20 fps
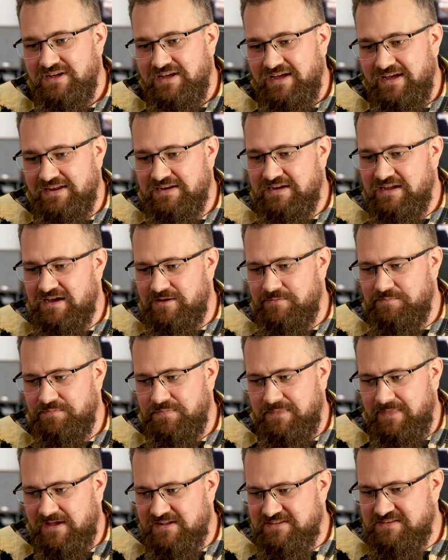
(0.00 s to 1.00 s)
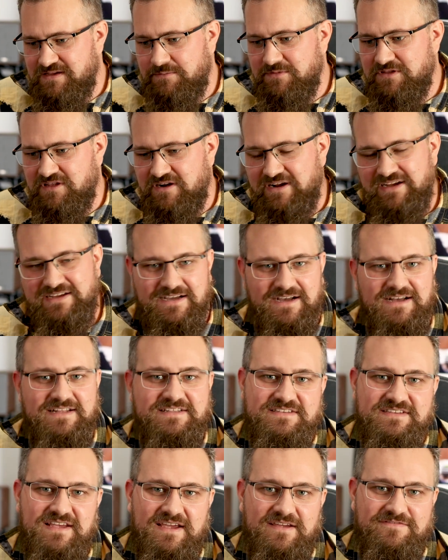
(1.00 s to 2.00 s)
And that's something that I
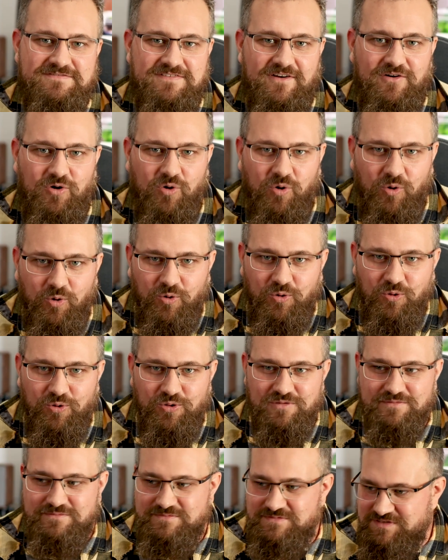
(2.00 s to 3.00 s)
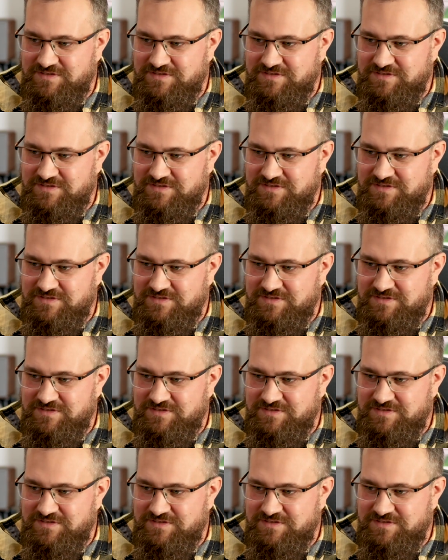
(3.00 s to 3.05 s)
can't say for all